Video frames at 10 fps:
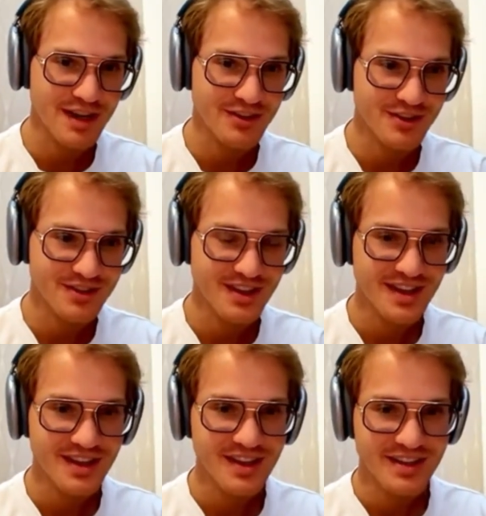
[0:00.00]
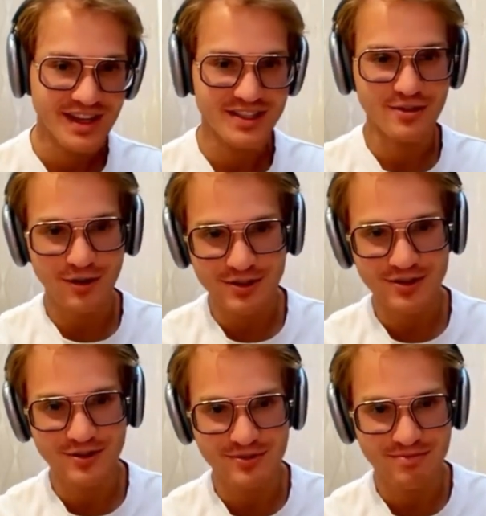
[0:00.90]
providers, that's
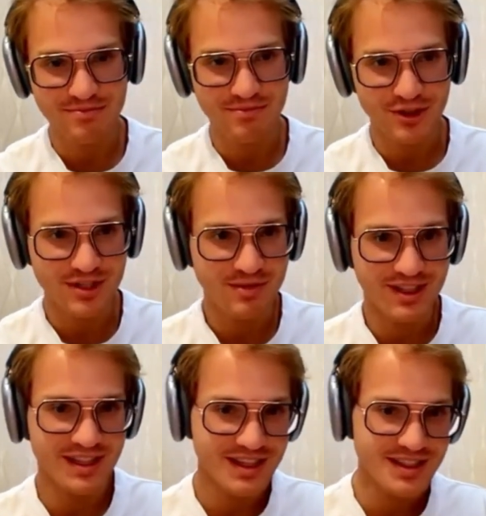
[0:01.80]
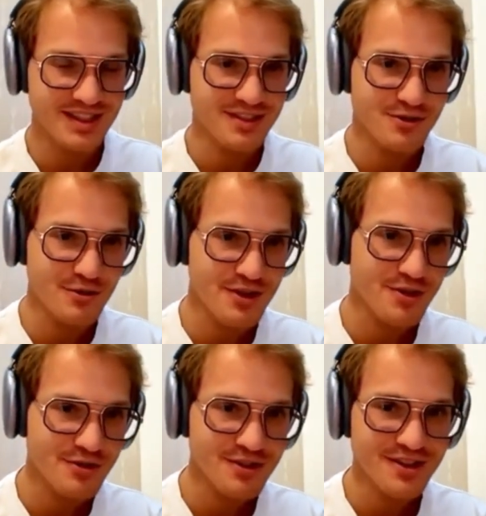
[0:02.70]
also possible and easy to do
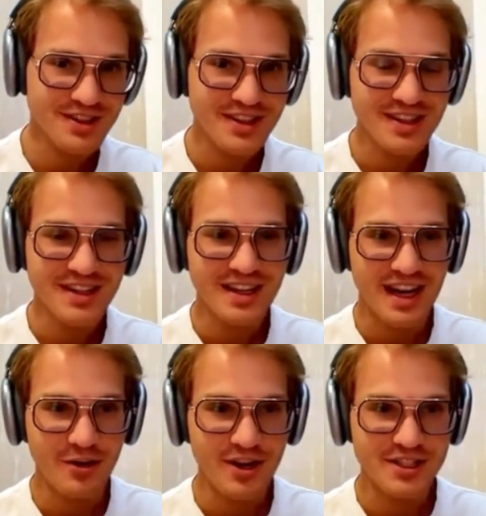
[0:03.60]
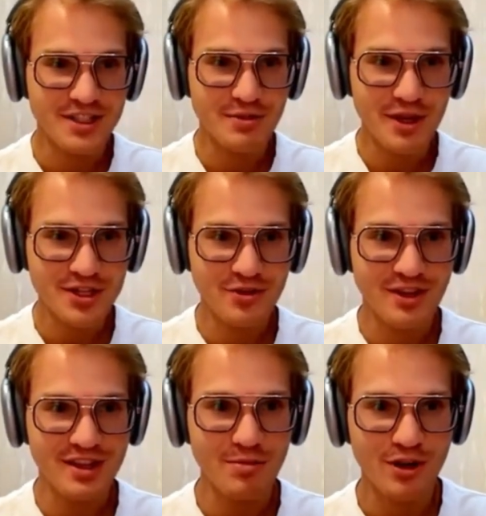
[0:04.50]
with Koog. And you can switch to
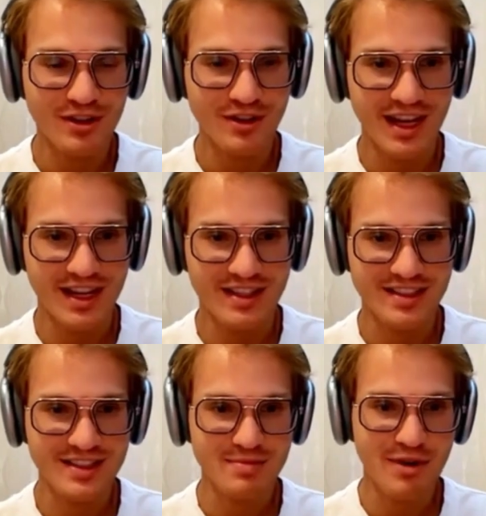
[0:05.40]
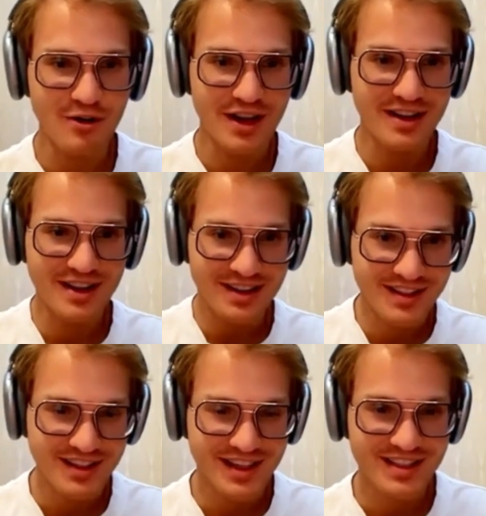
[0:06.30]
another model and spawn
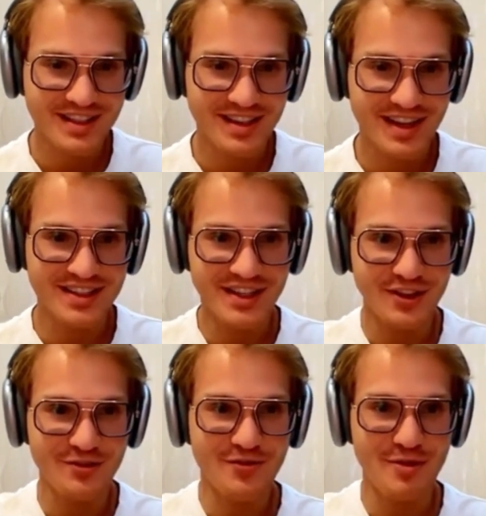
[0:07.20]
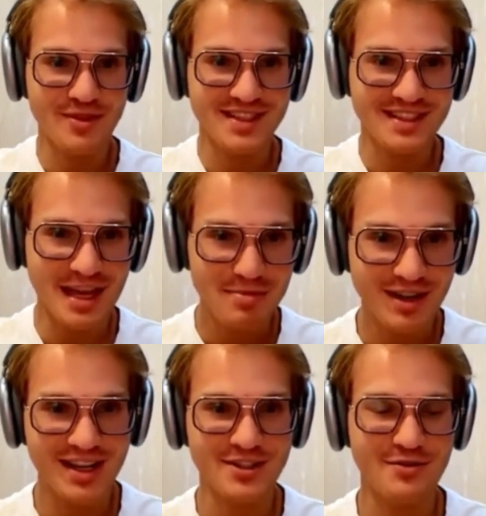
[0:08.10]
another task, continue from the same
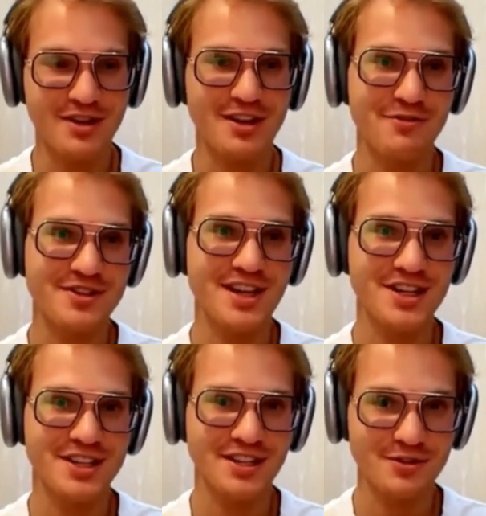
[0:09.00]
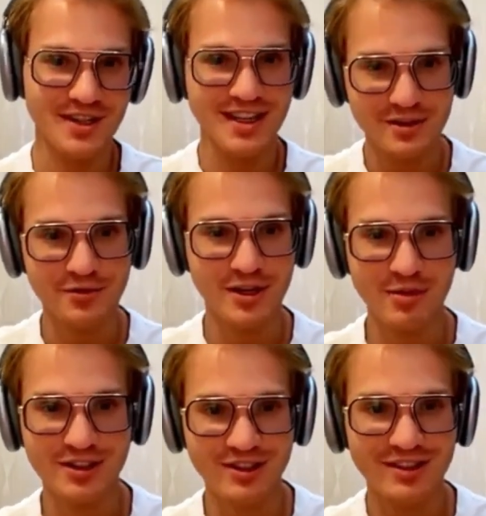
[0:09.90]
place of the conversation using a
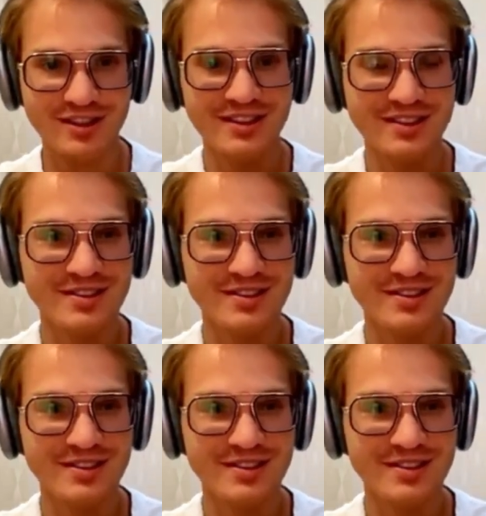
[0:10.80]
different model.